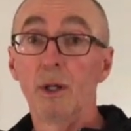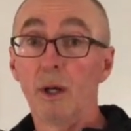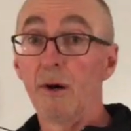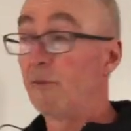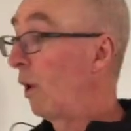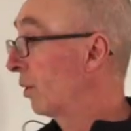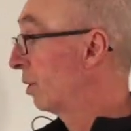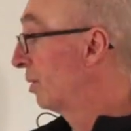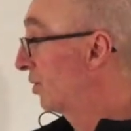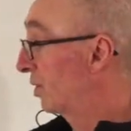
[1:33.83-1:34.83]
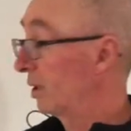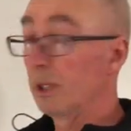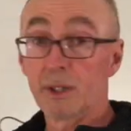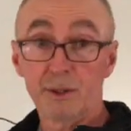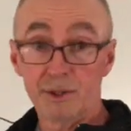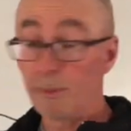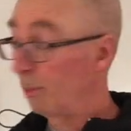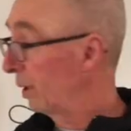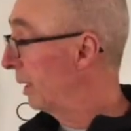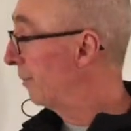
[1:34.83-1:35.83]
volume is
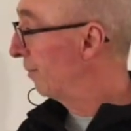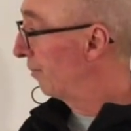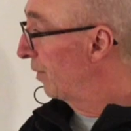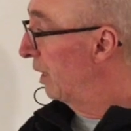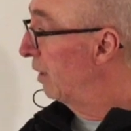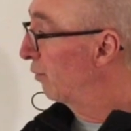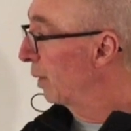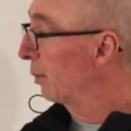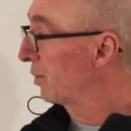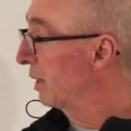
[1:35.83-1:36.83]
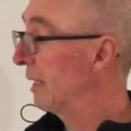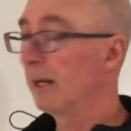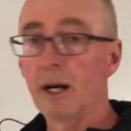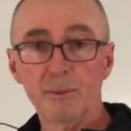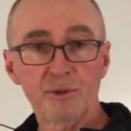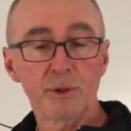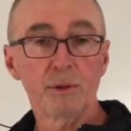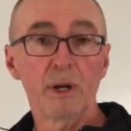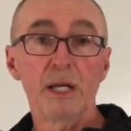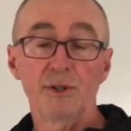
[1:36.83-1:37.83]
simply the frequency times the
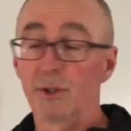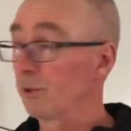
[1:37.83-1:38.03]
duration.